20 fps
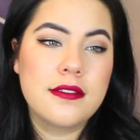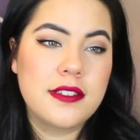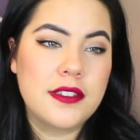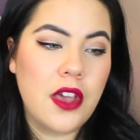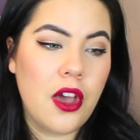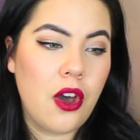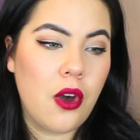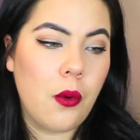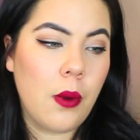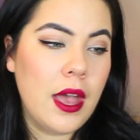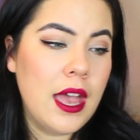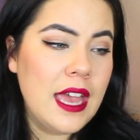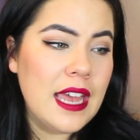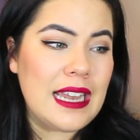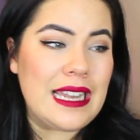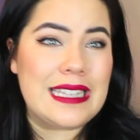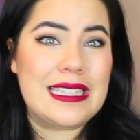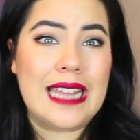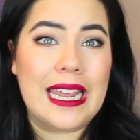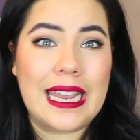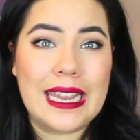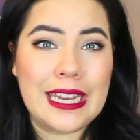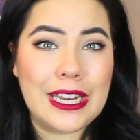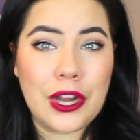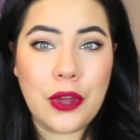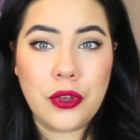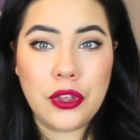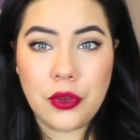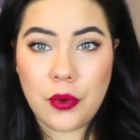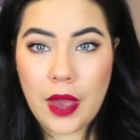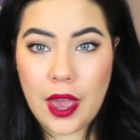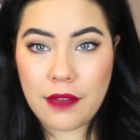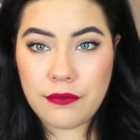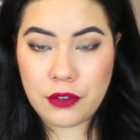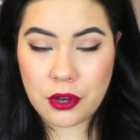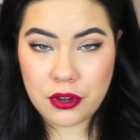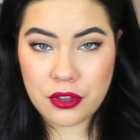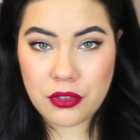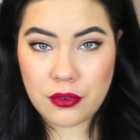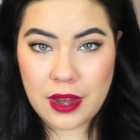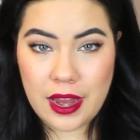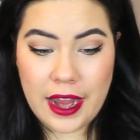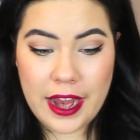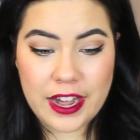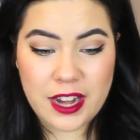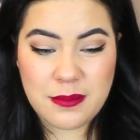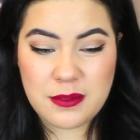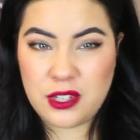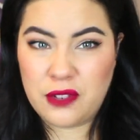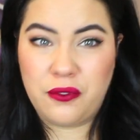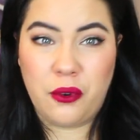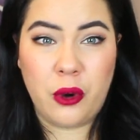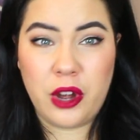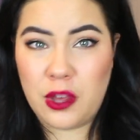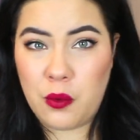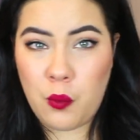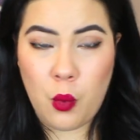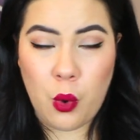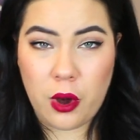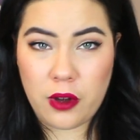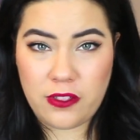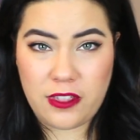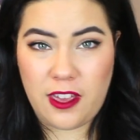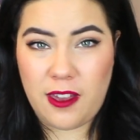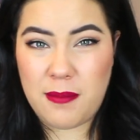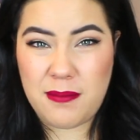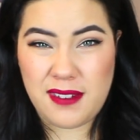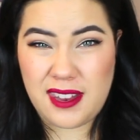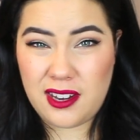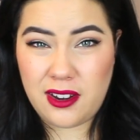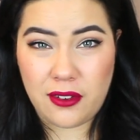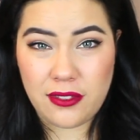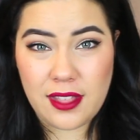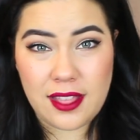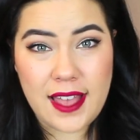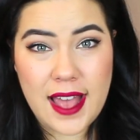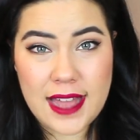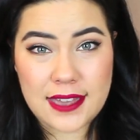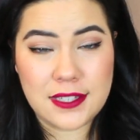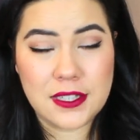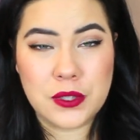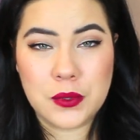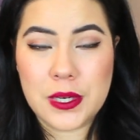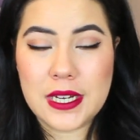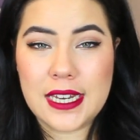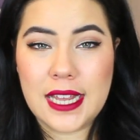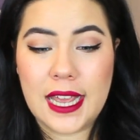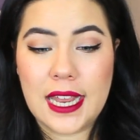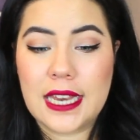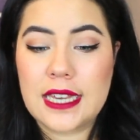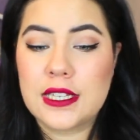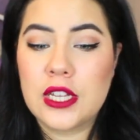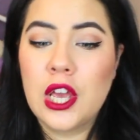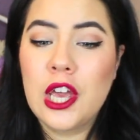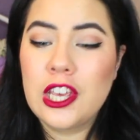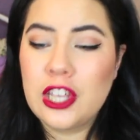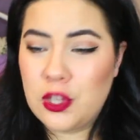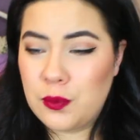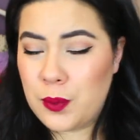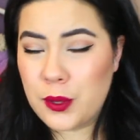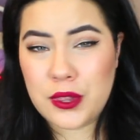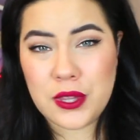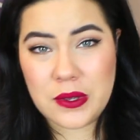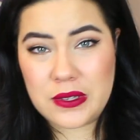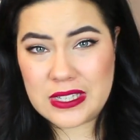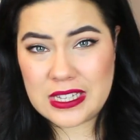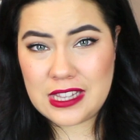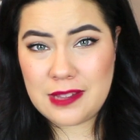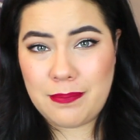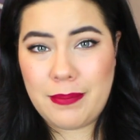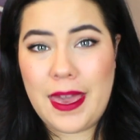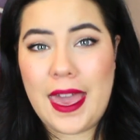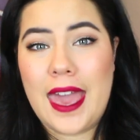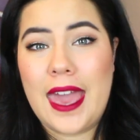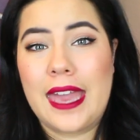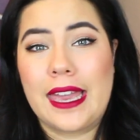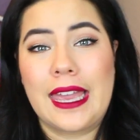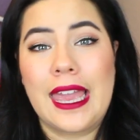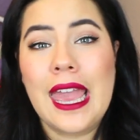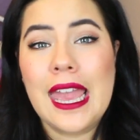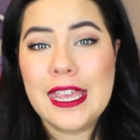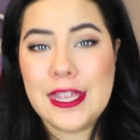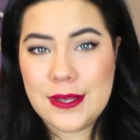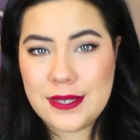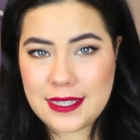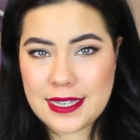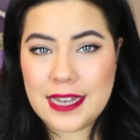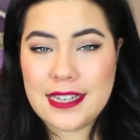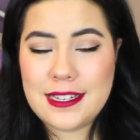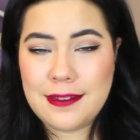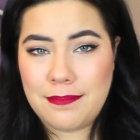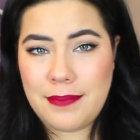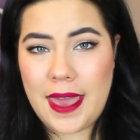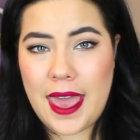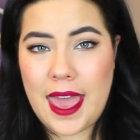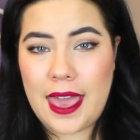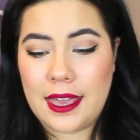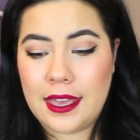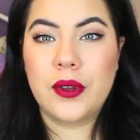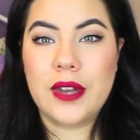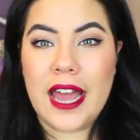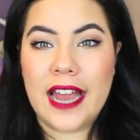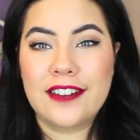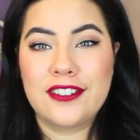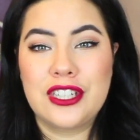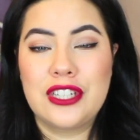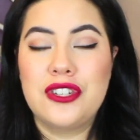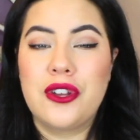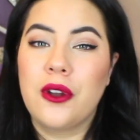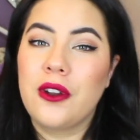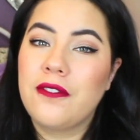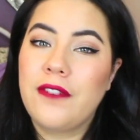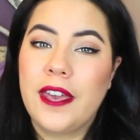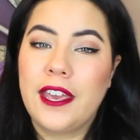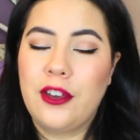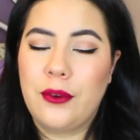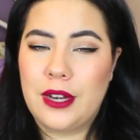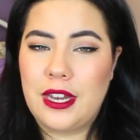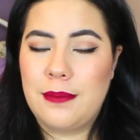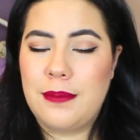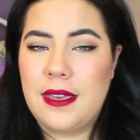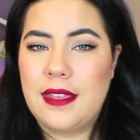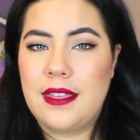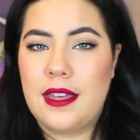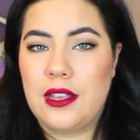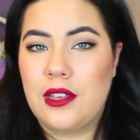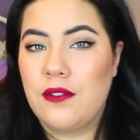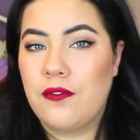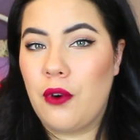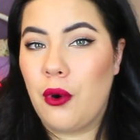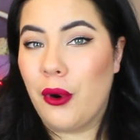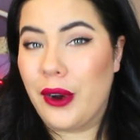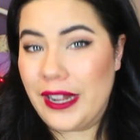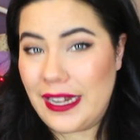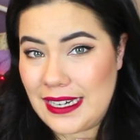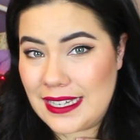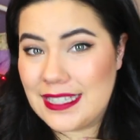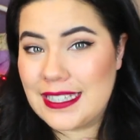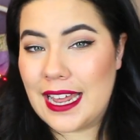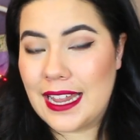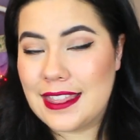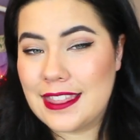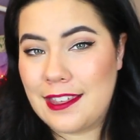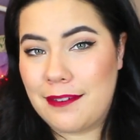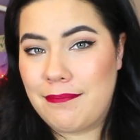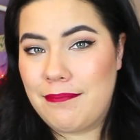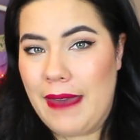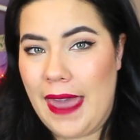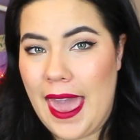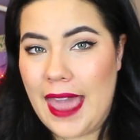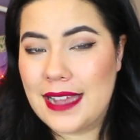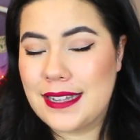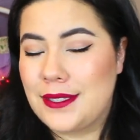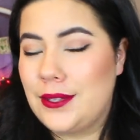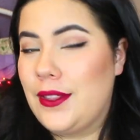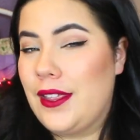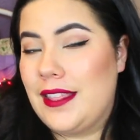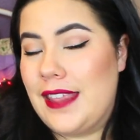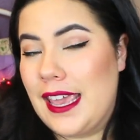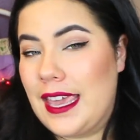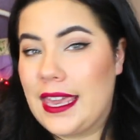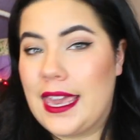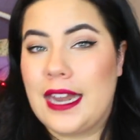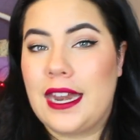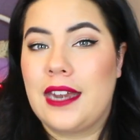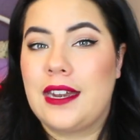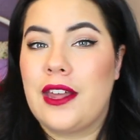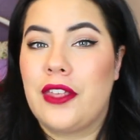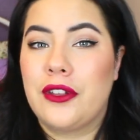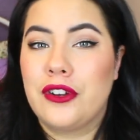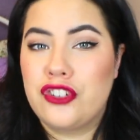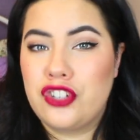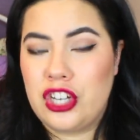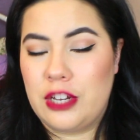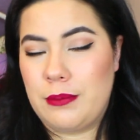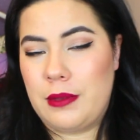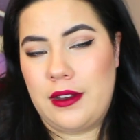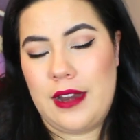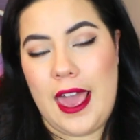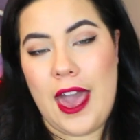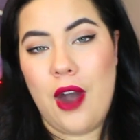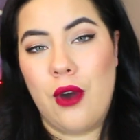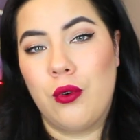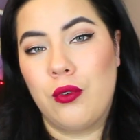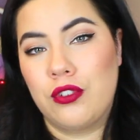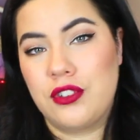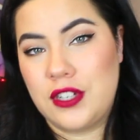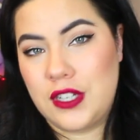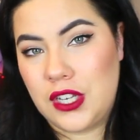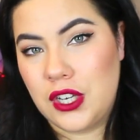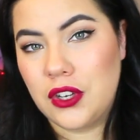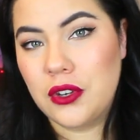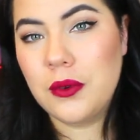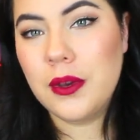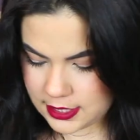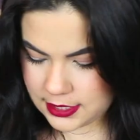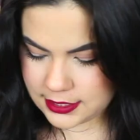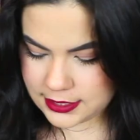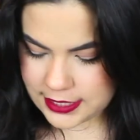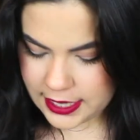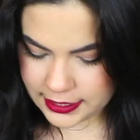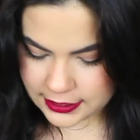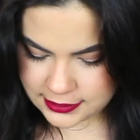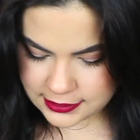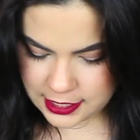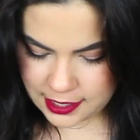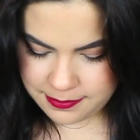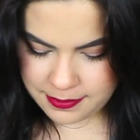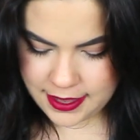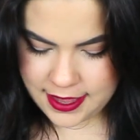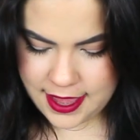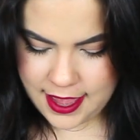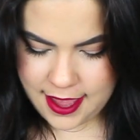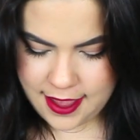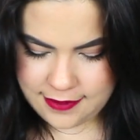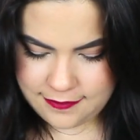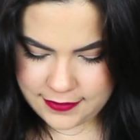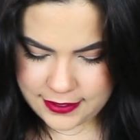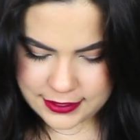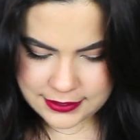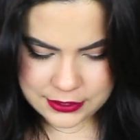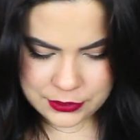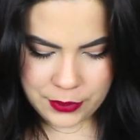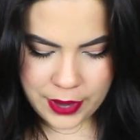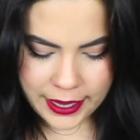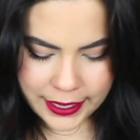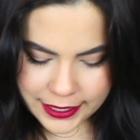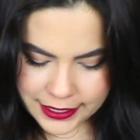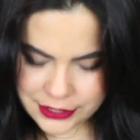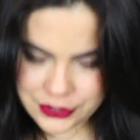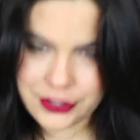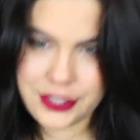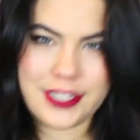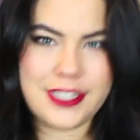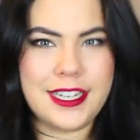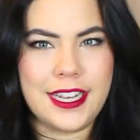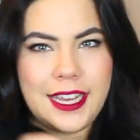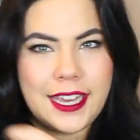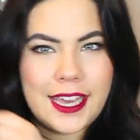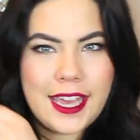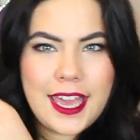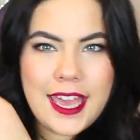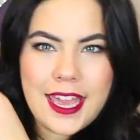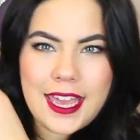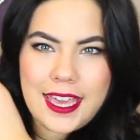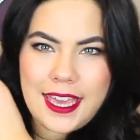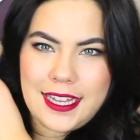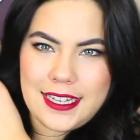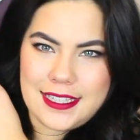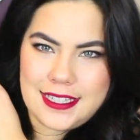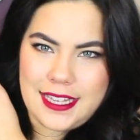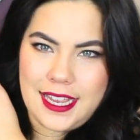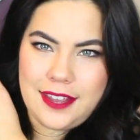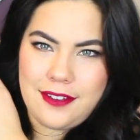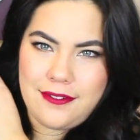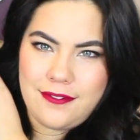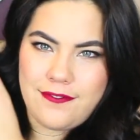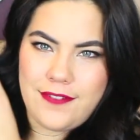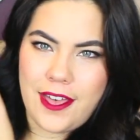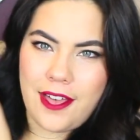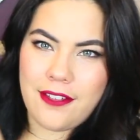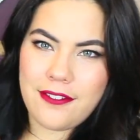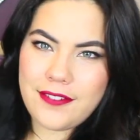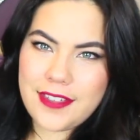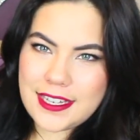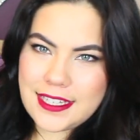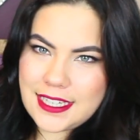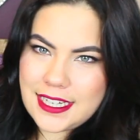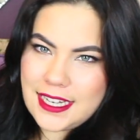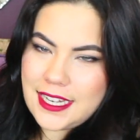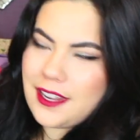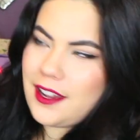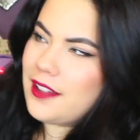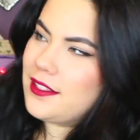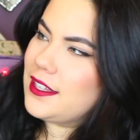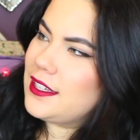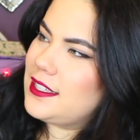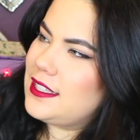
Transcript: So say, you know, you have your three items, you've already worn them, you know, in the last three days, you put those in the bag, you send it back. You can actually notify Gwynnie Bee that you've already sent them back and so that they can get another shipment out to you. This next top I have is quite interesting. It's like velvet velvety on the